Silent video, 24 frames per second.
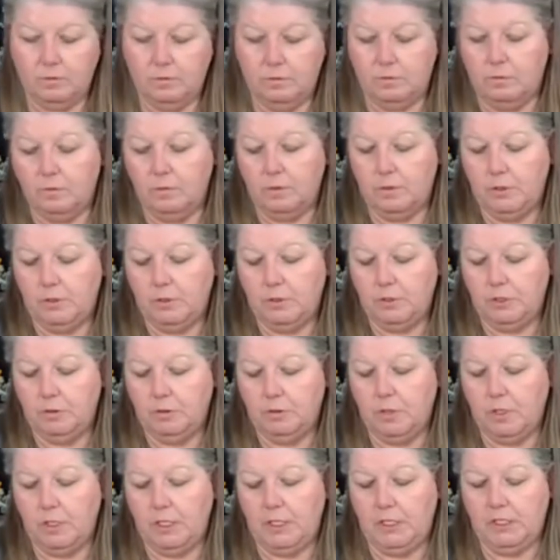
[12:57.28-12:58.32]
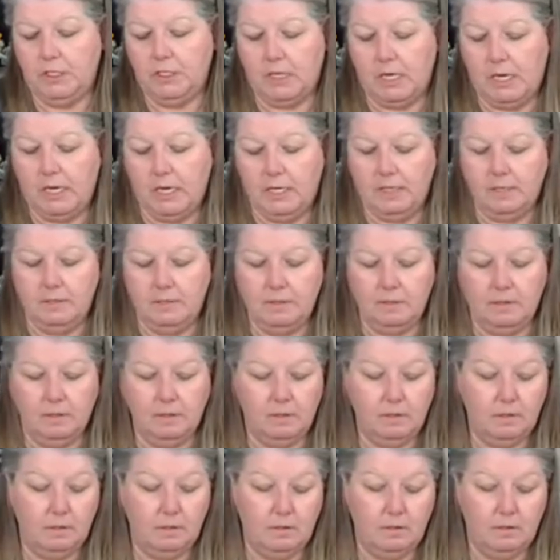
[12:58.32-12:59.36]
we'll do 2 on each side.
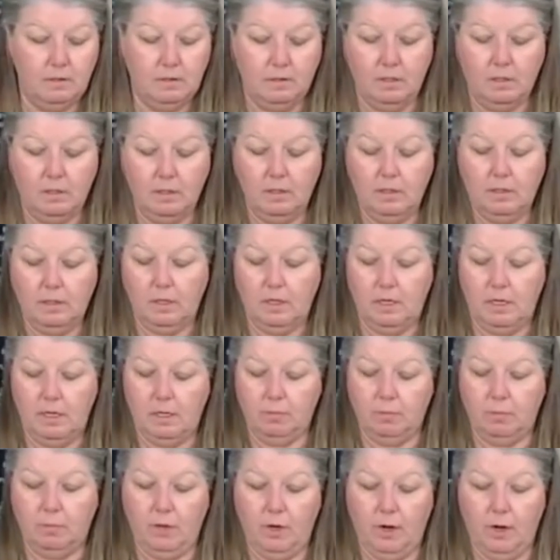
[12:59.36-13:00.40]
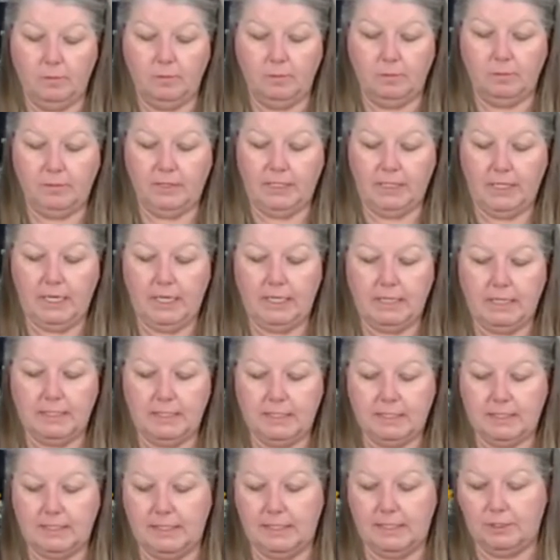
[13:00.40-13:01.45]
And probably a
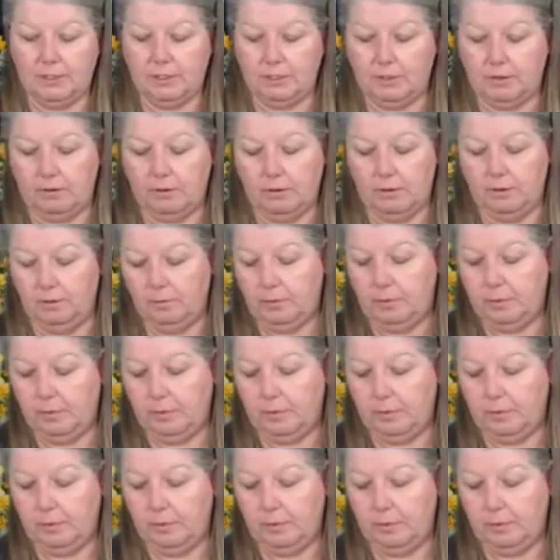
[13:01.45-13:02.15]
center loop.